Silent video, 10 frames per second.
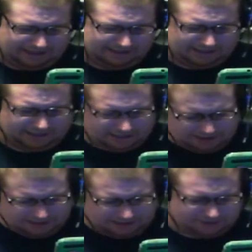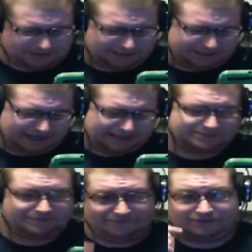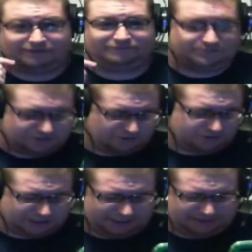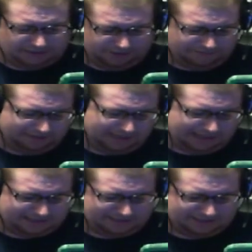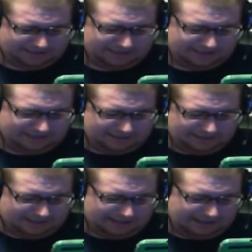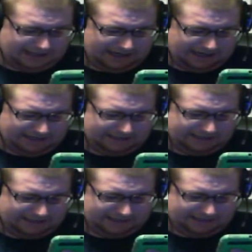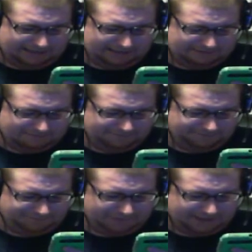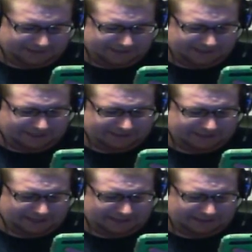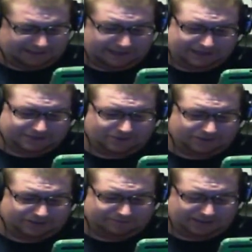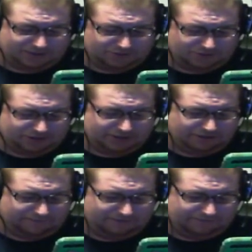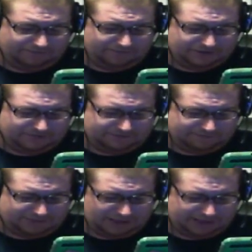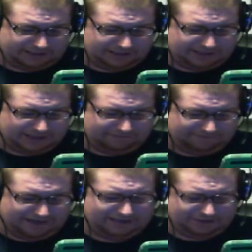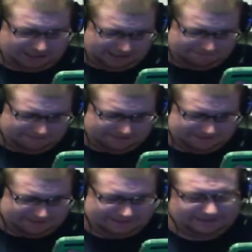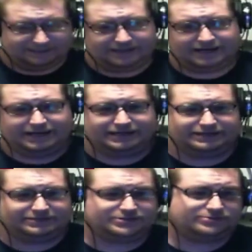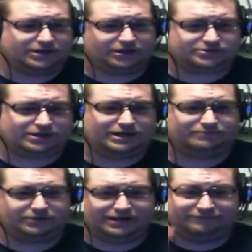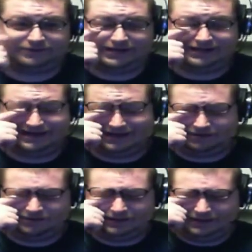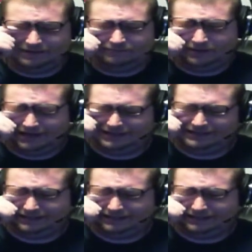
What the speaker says: And then he goes on to ask me if I'm from Georgia. I told him yes. And he said he is going to be in Georgia in November for Sonic and Sega Fan Jam. And he's, trying to plan for that now. But,